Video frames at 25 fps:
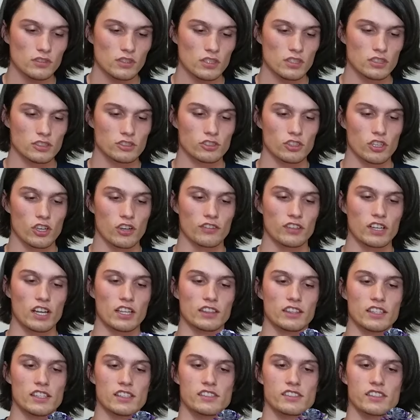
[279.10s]
So I've got
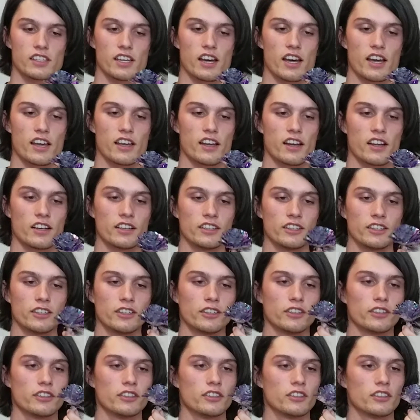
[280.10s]
this guy on
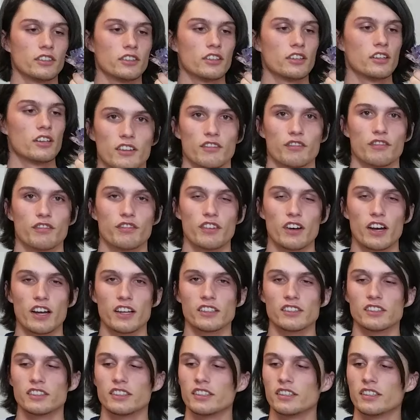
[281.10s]
here.
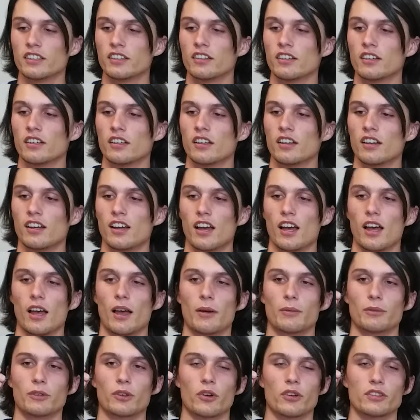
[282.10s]
Finally, I'm
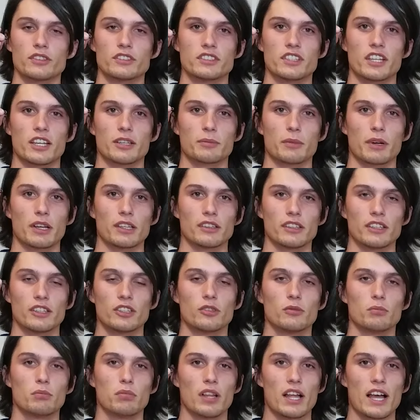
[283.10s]
going to take my little
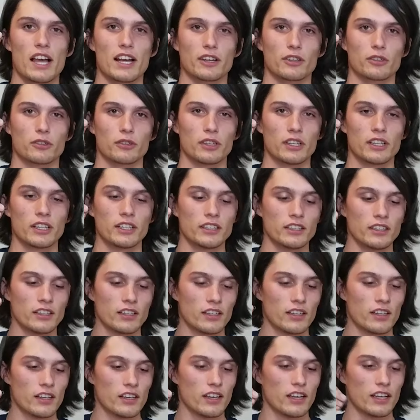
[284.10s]
black ring
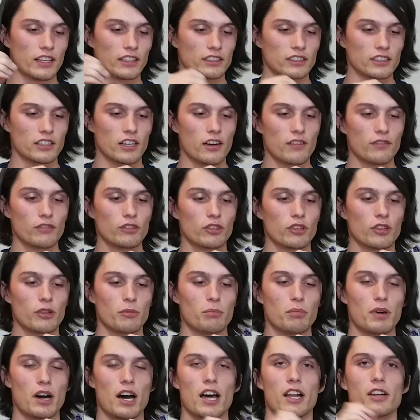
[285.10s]
and cover the
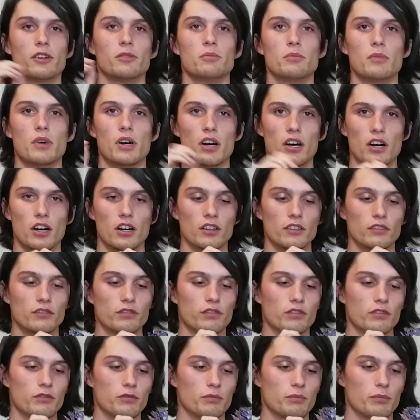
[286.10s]
bottom of
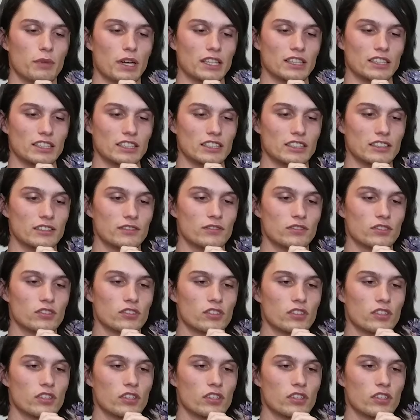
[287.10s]
my leaves.